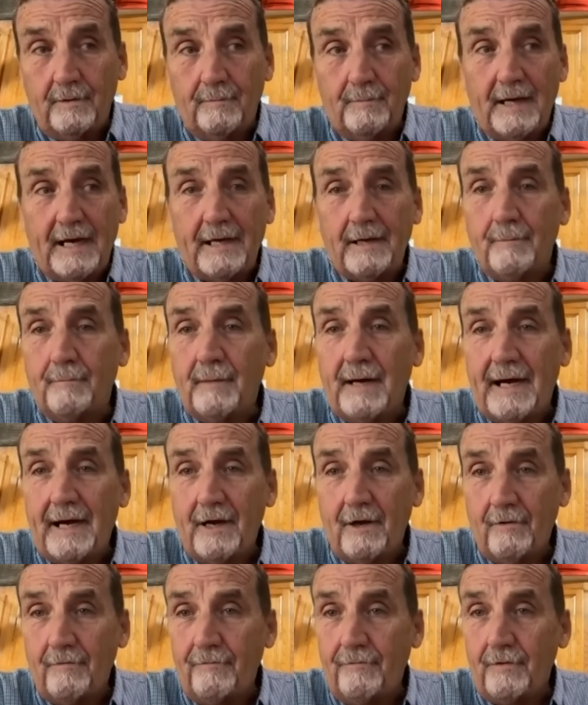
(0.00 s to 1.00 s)
about a
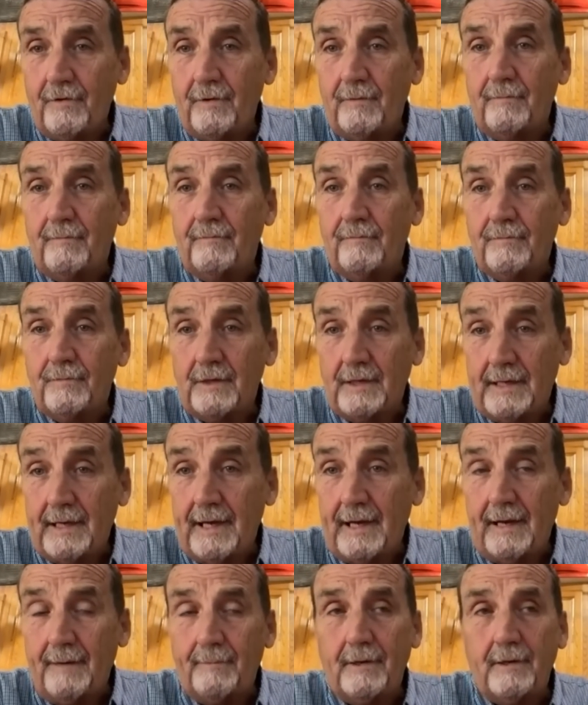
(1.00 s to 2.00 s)
mile from the
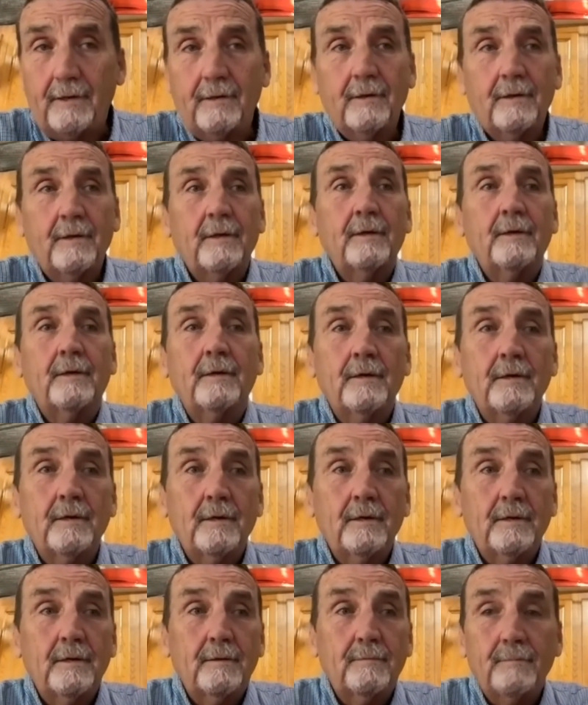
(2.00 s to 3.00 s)
cabin
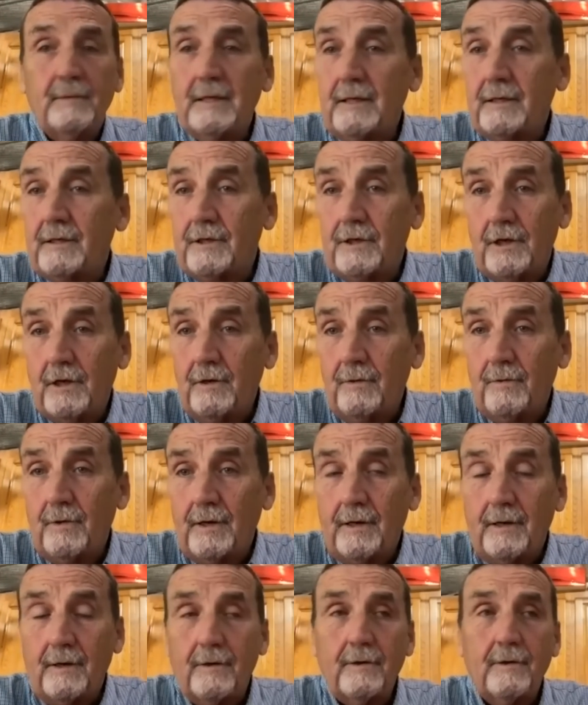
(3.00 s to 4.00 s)
middle of nowhere.